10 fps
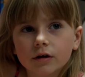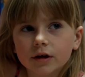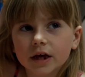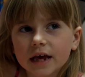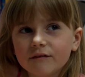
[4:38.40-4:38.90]

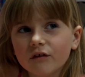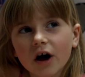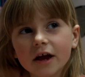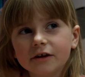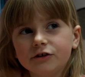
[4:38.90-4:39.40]
if
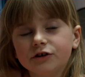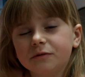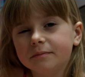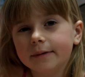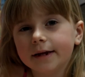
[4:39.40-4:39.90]
I had
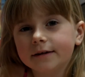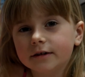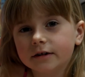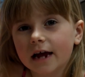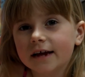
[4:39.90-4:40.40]
just been
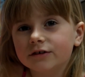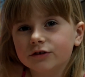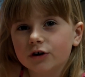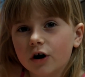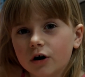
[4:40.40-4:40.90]
to
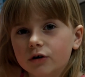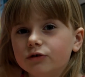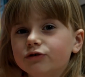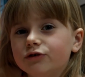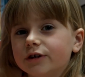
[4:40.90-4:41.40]

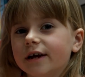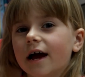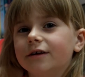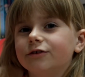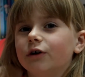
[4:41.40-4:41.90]
Tesco's to
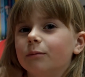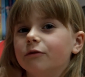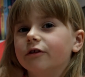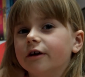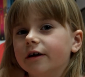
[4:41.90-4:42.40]
get
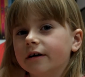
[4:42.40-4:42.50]
something,